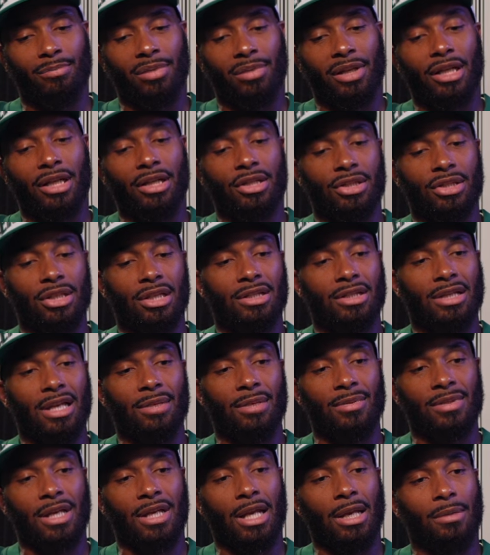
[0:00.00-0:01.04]
player shit
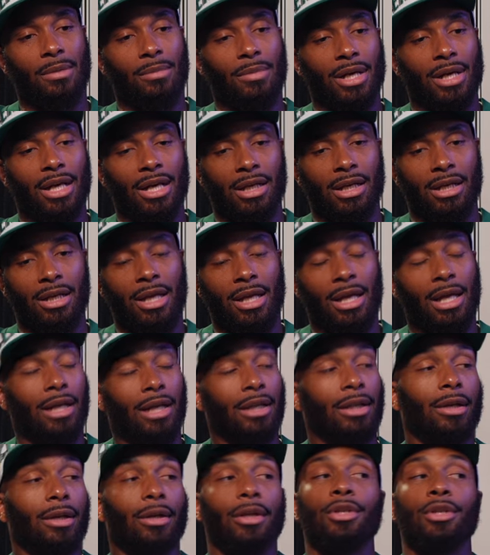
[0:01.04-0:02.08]
type state of mind.
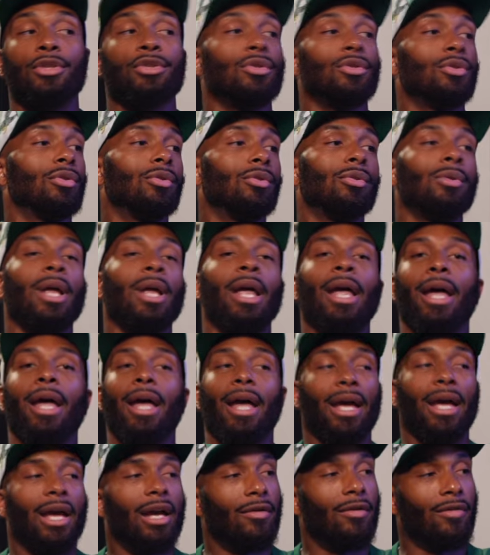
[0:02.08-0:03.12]
Larry June,
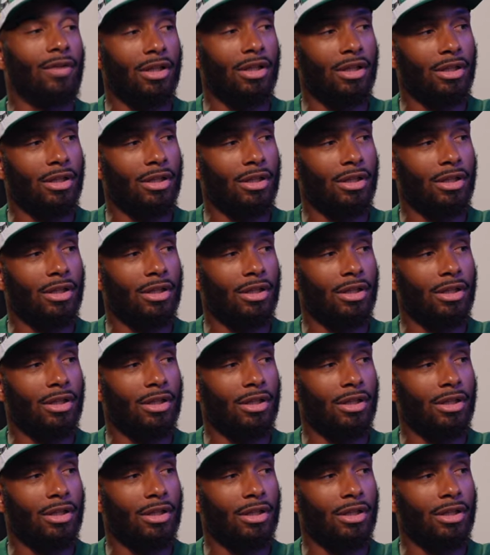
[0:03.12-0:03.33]
heavy.